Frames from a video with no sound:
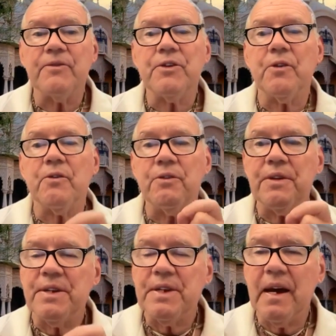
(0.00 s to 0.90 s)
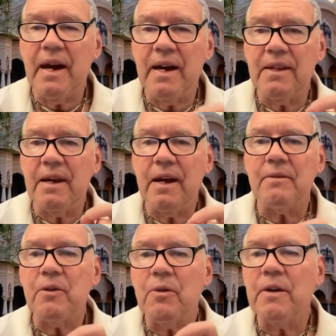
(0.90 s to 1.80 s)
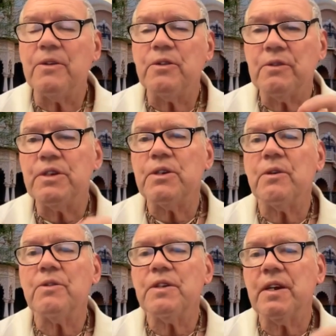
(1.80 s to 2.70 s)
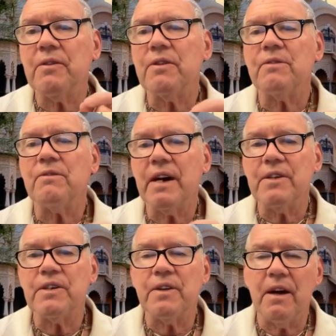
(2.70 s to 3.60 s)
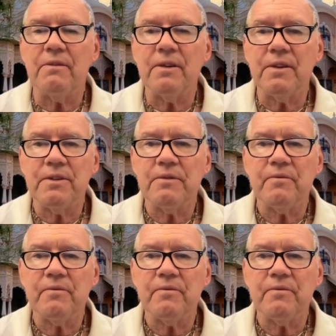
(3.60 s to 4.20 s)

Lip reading: So if we decide that I'm going to associate with Vaishnavas,